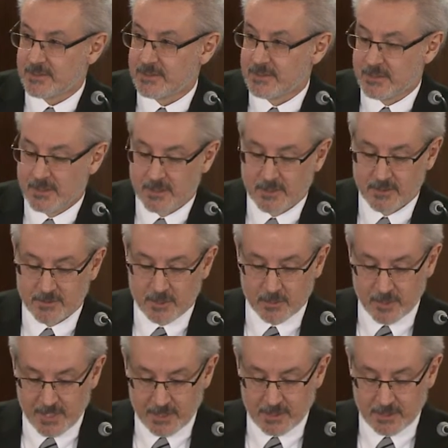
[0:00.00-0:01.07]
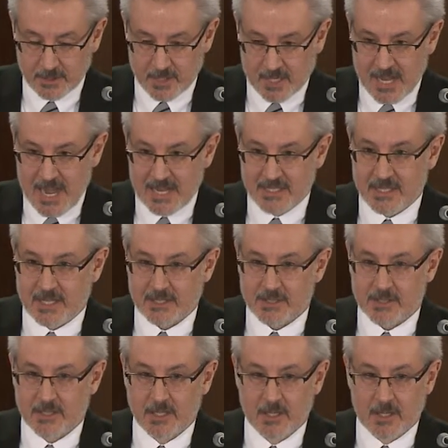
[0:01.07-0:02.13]
Mm-hmm. So in the
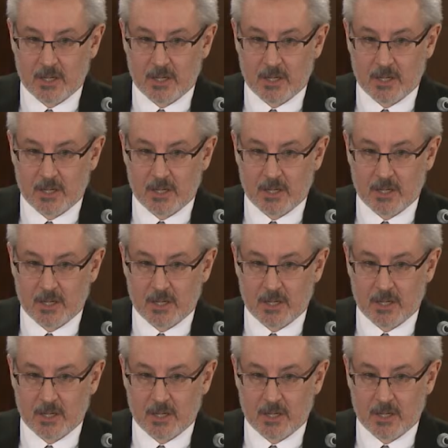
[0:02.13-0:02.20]
context